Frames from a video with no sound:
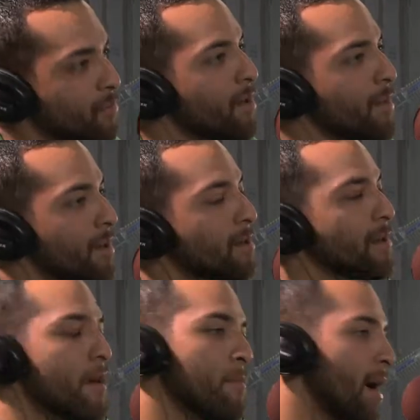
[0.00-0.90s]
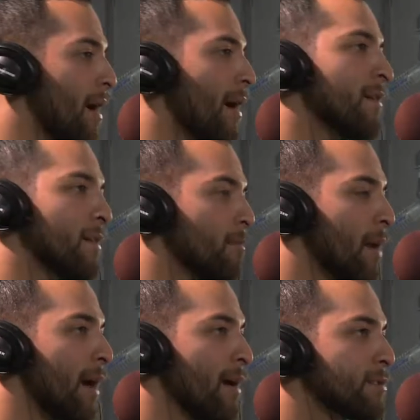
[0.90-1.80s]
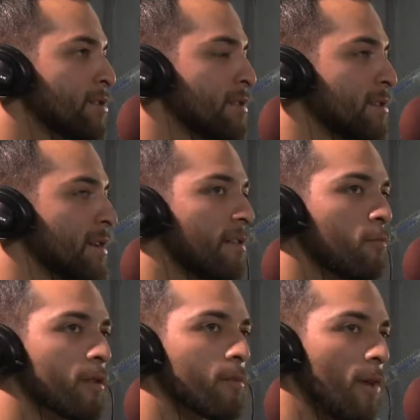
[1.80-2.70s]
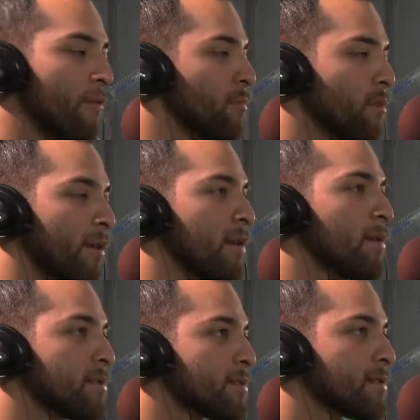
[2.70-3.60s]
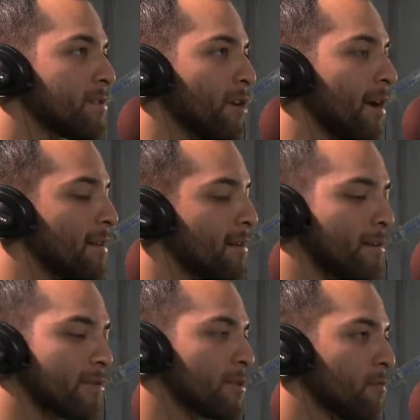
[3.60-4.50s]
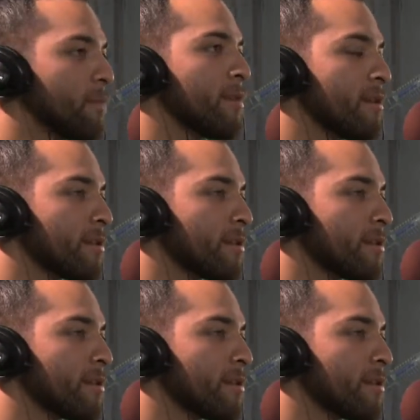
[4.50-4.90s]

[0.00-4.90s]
would whip you. And my aunt, she did what every Marine is trained to do. She whipped me into